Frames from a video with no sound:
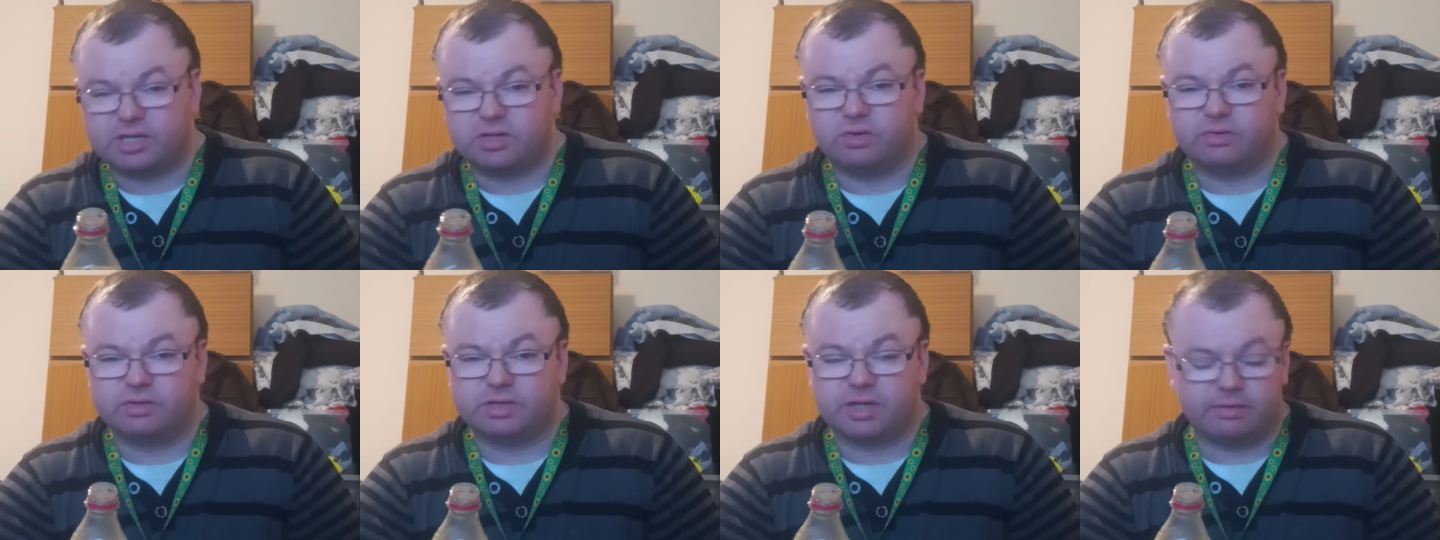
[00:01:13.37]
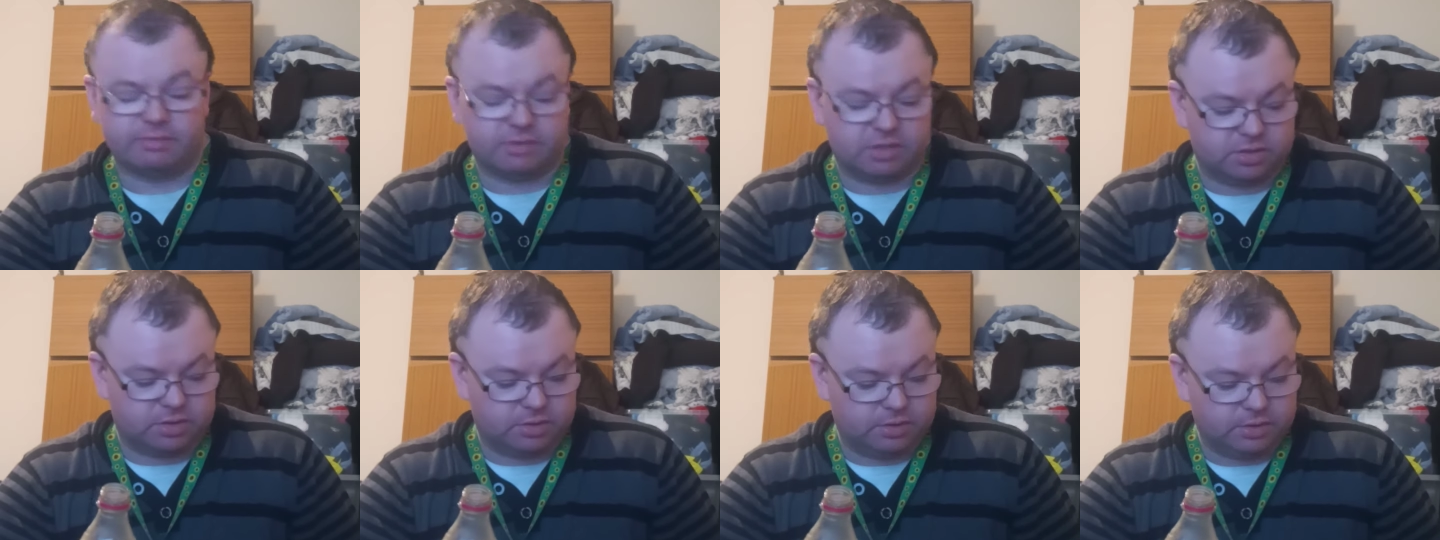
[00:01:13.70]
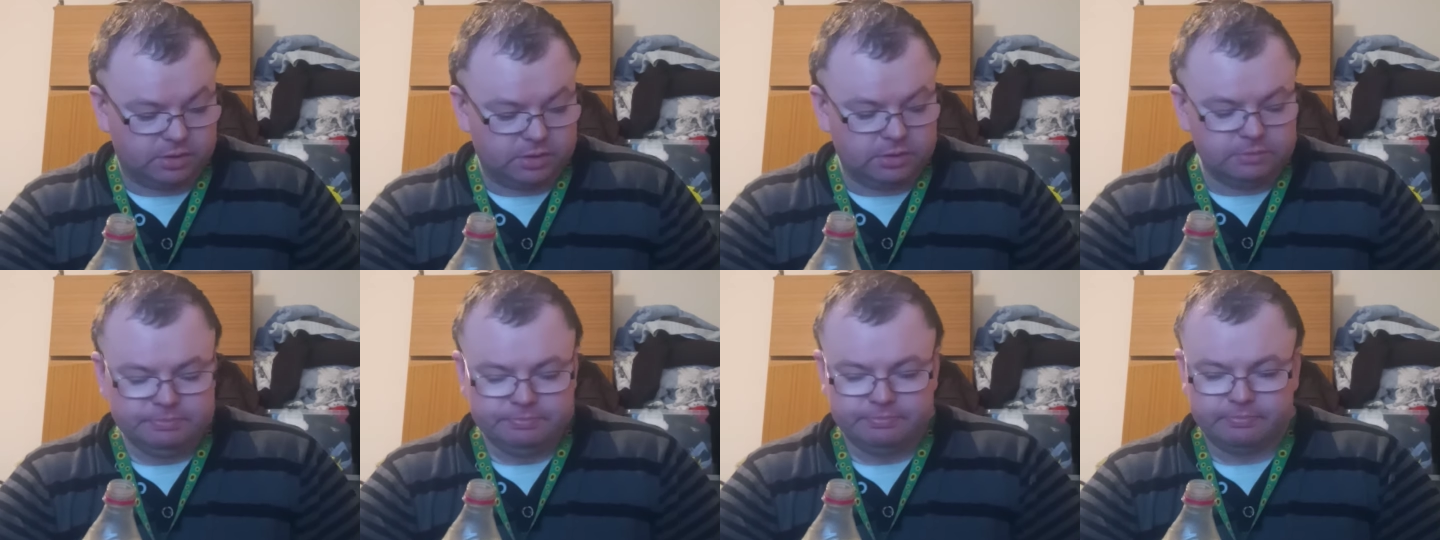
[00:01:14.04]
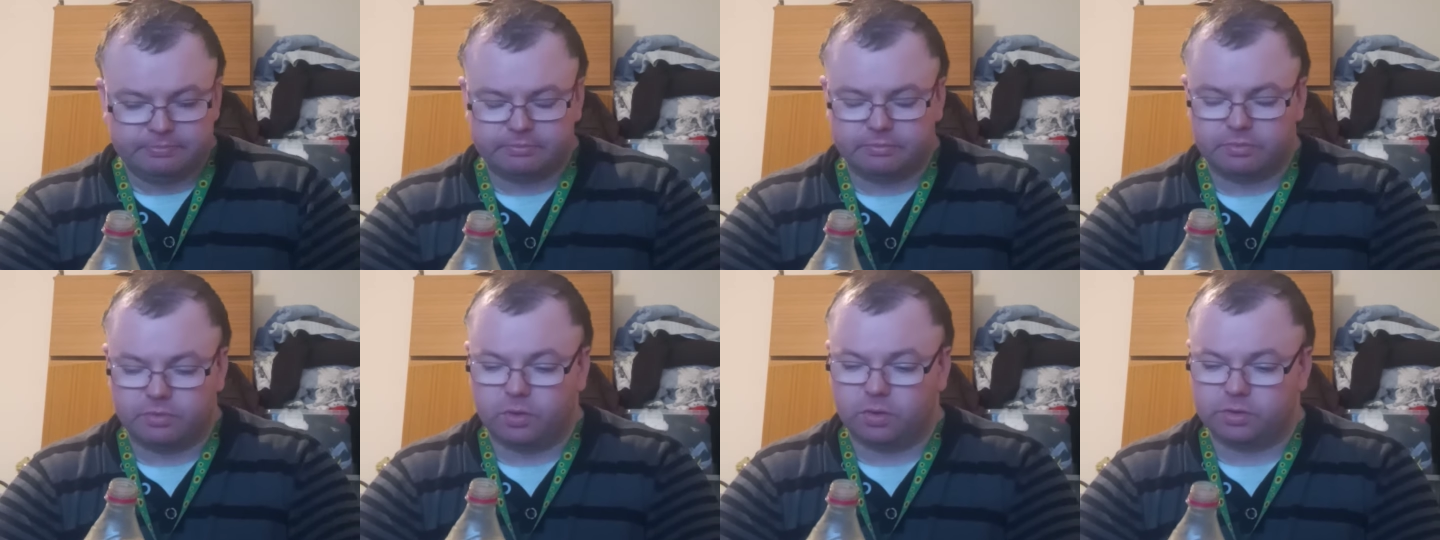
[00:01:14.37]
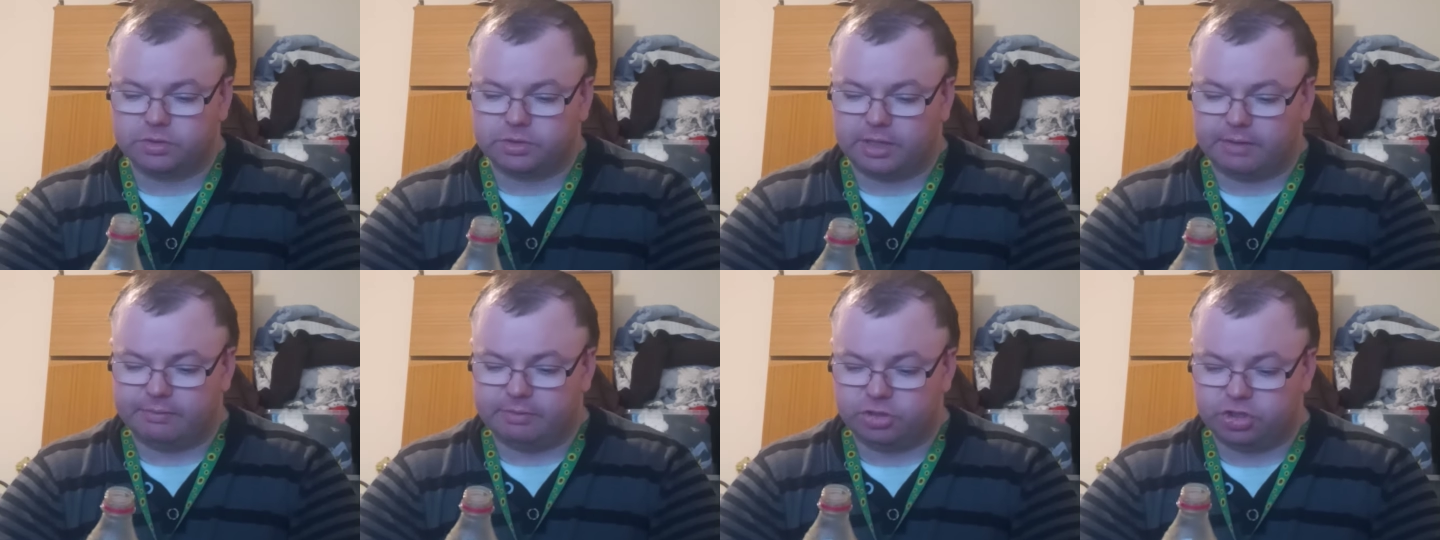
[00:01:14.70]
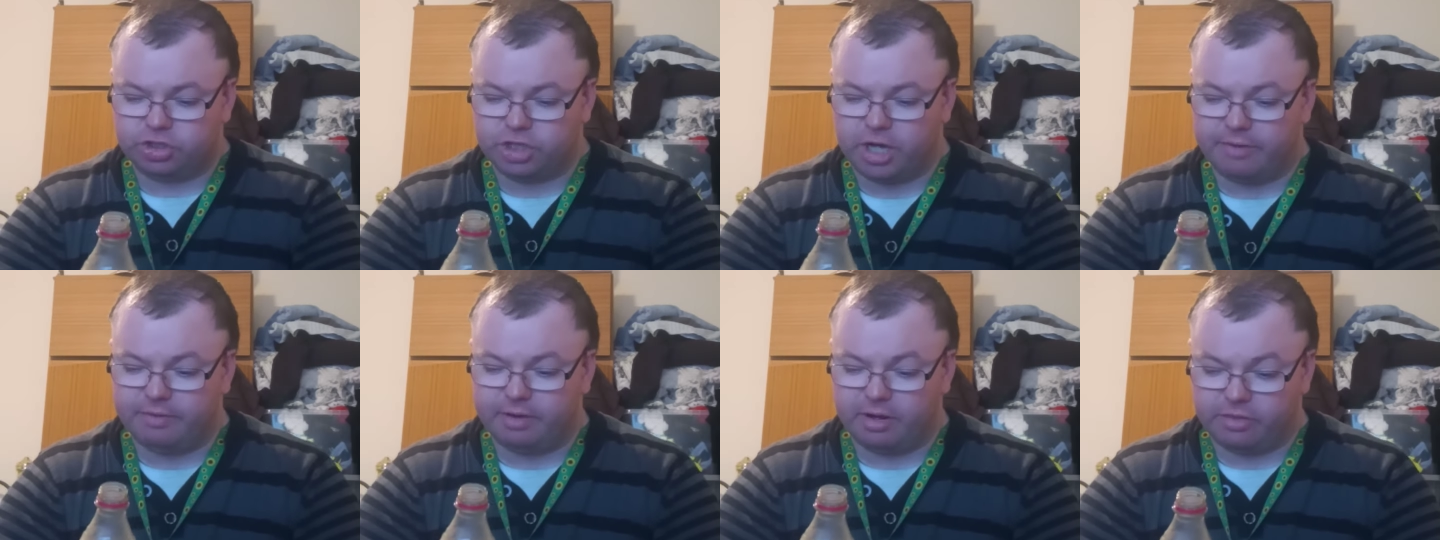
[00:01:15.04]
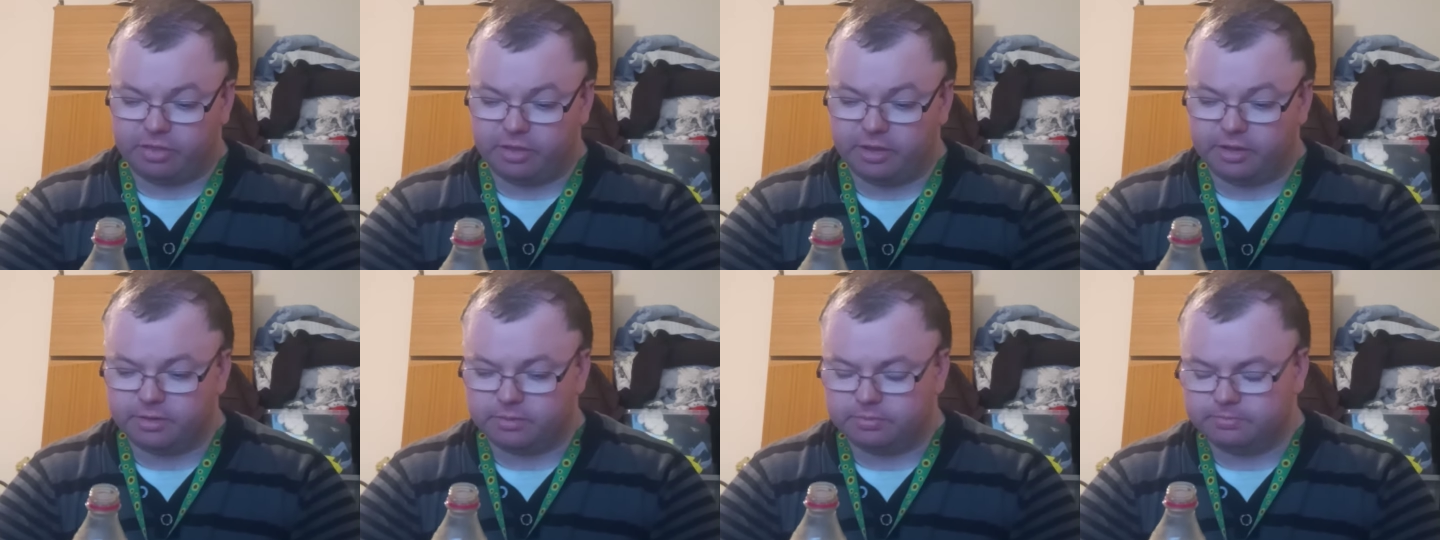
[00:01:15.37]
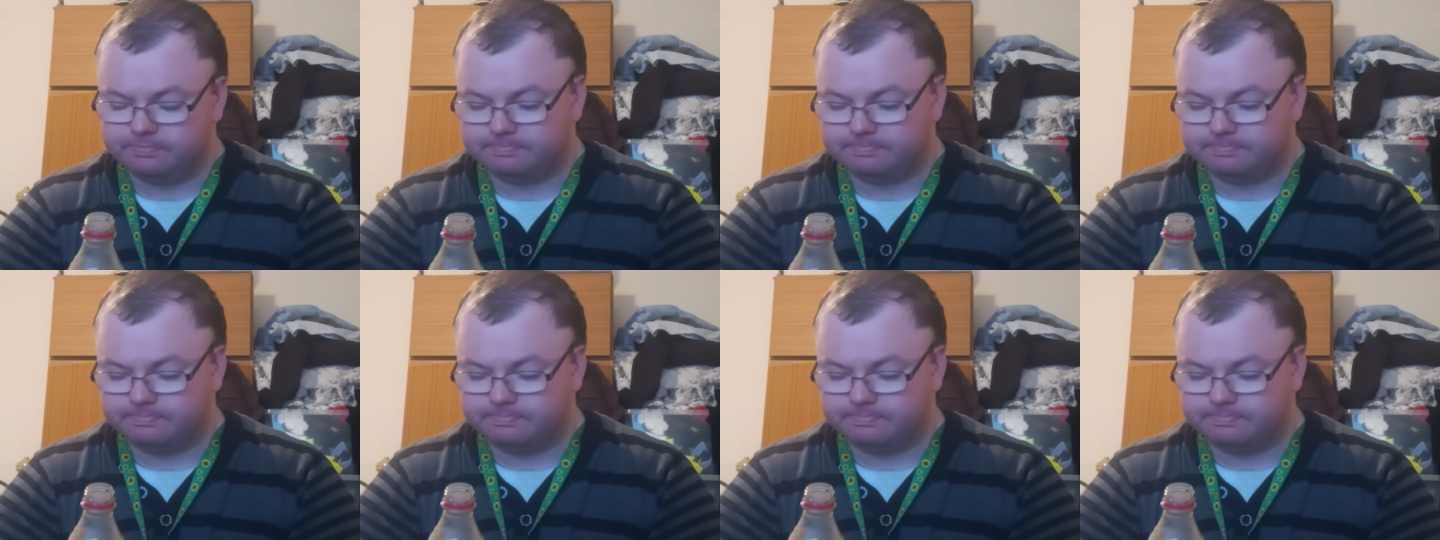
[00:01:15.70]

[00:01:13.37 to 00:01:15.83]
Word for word: an ordinary, an ordinary cherry, I think.